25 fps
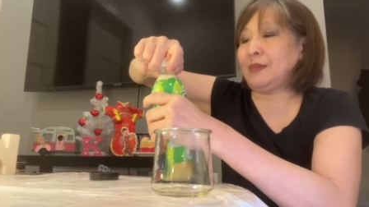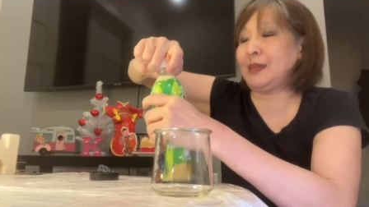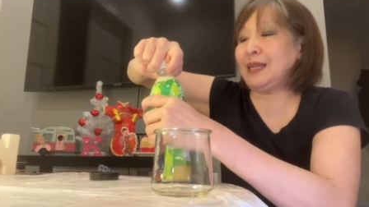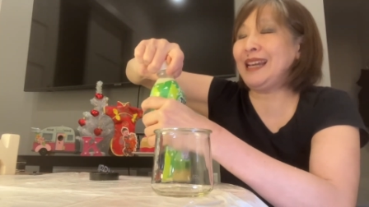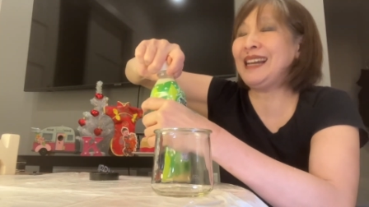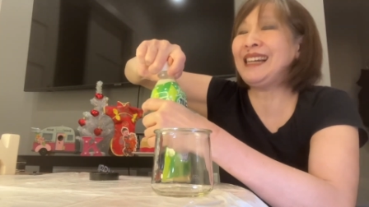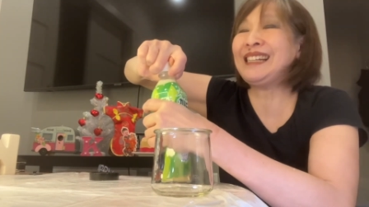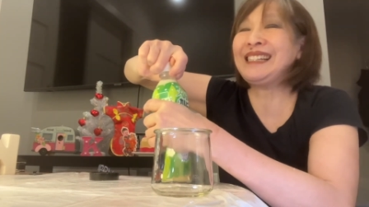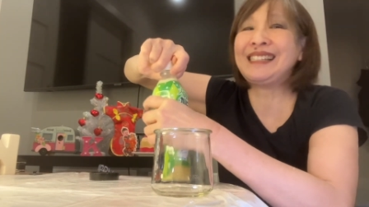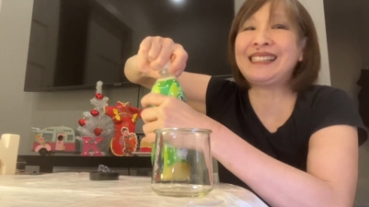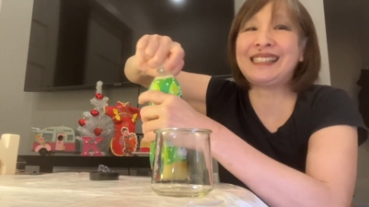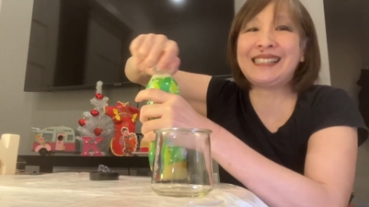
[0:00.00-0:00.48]

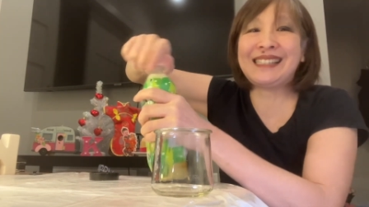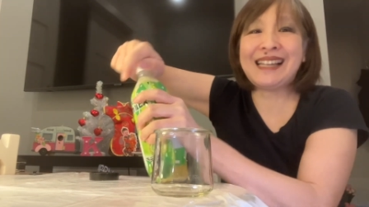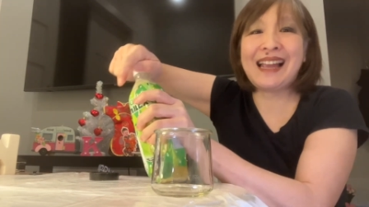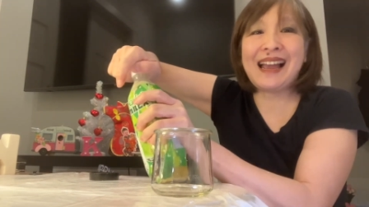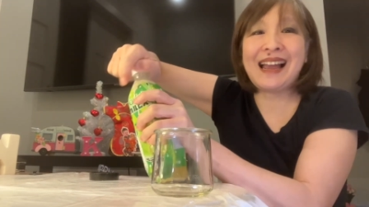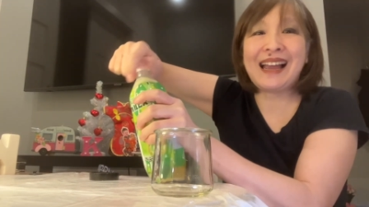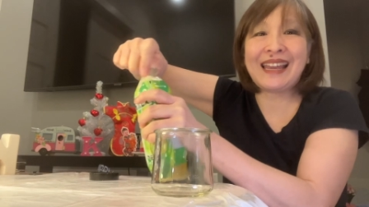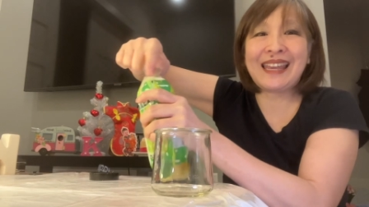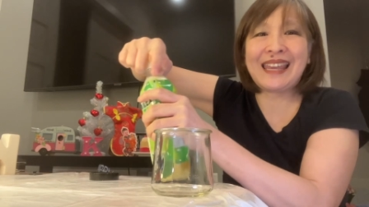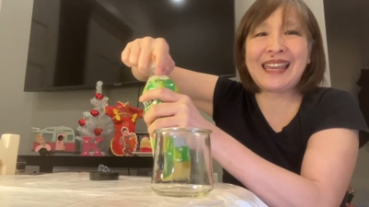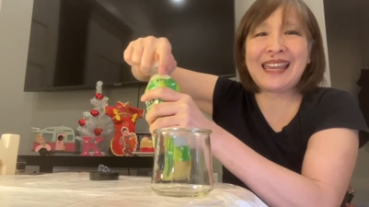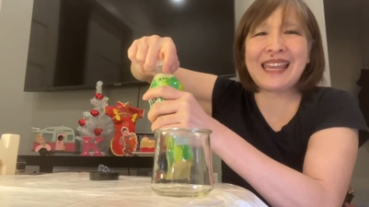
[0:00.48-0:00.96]

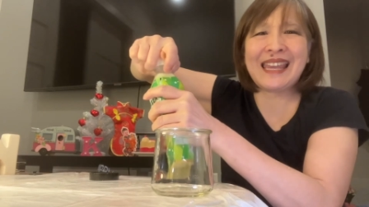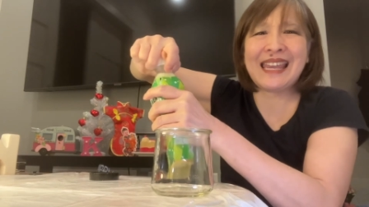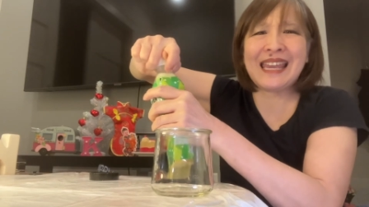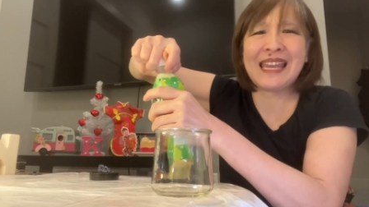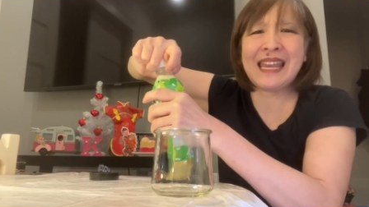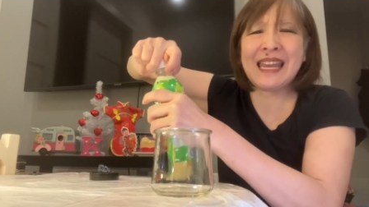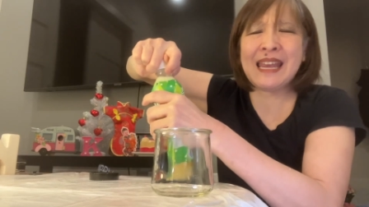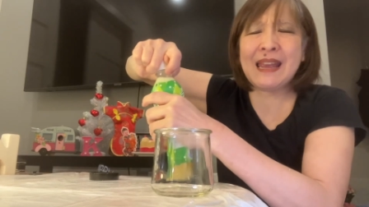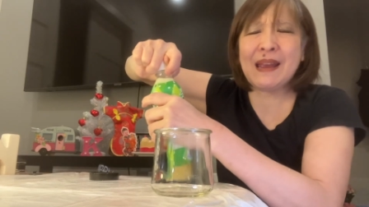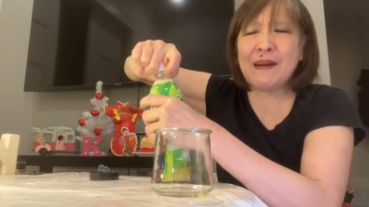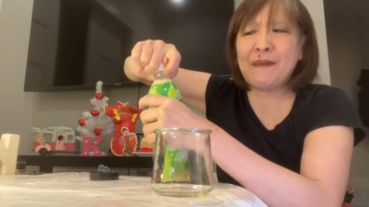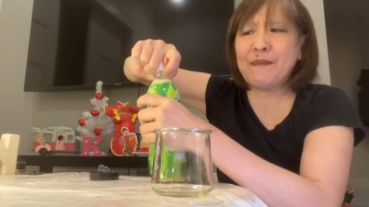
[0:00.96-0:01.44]

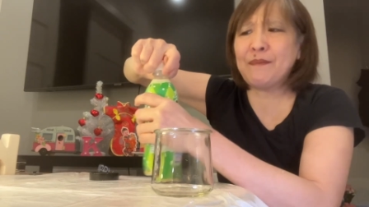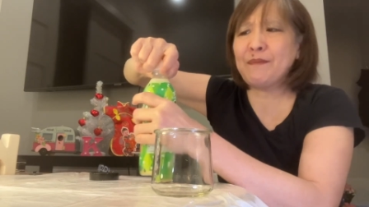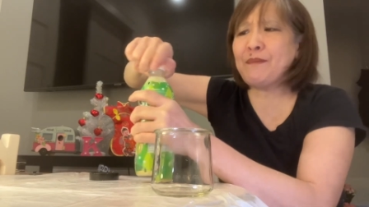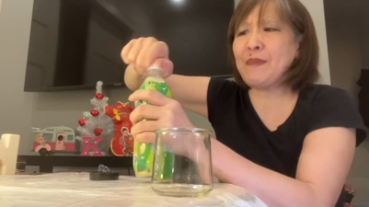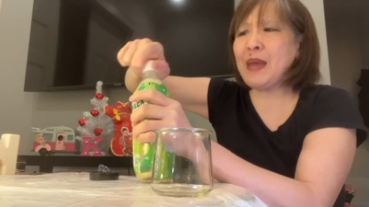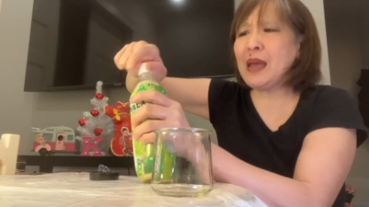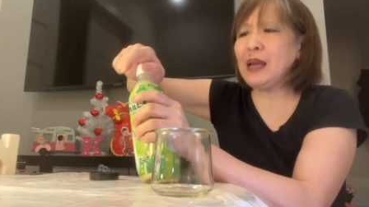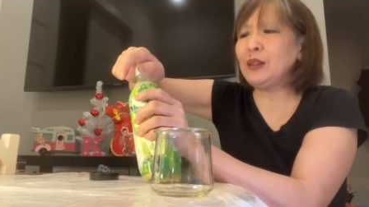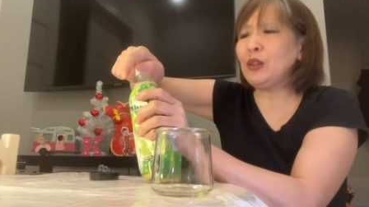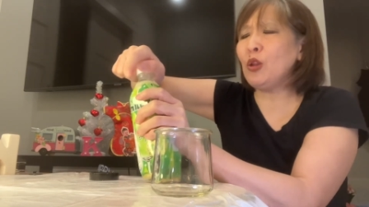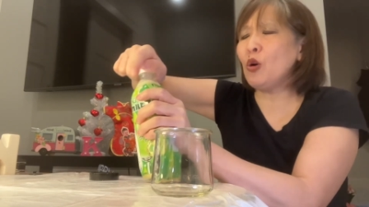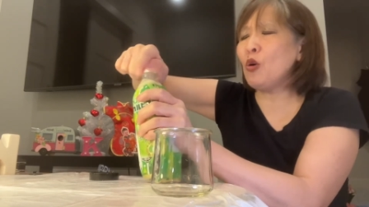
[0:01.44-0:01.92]
Asahi
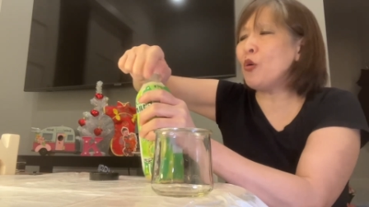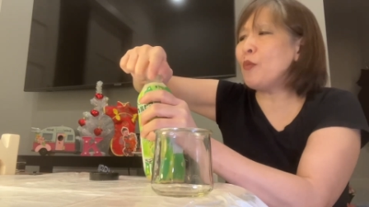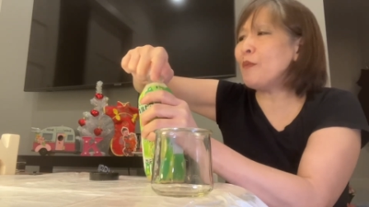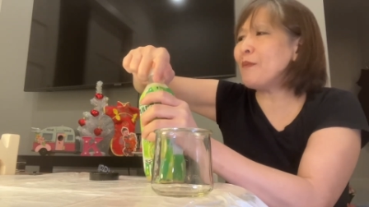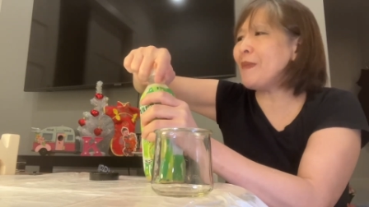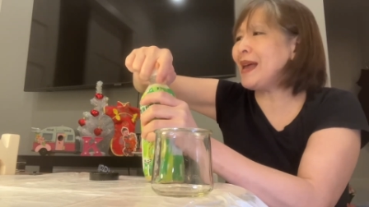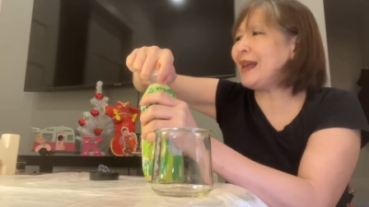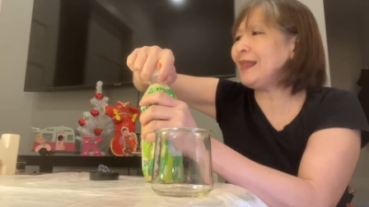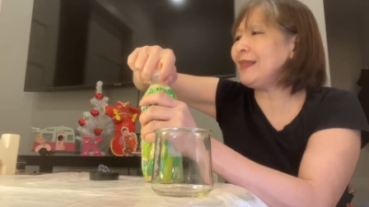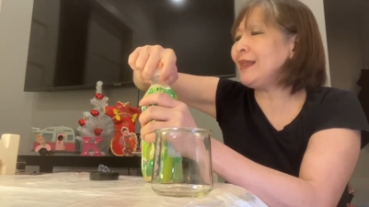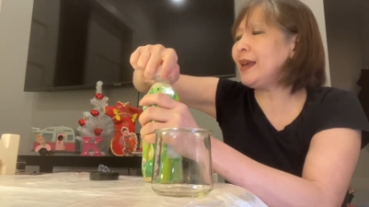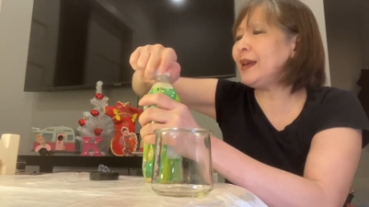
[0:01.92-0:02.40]
Mellow
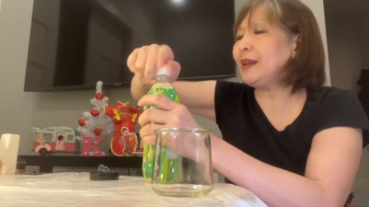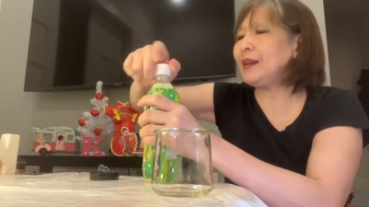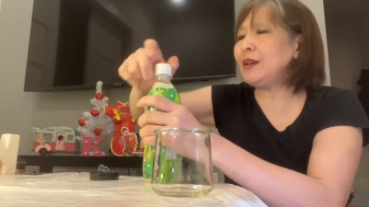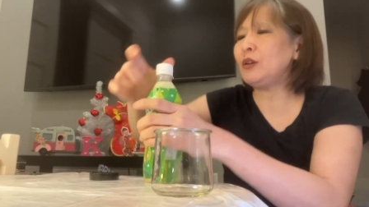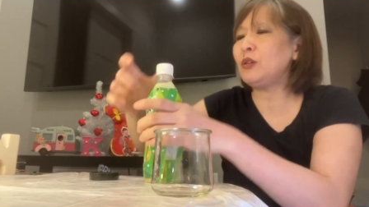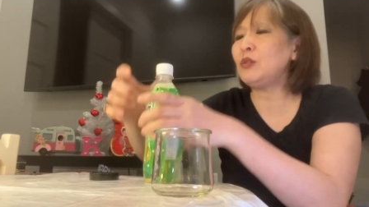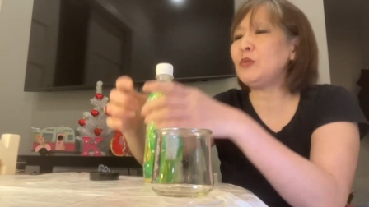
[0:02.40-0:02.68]
Melon.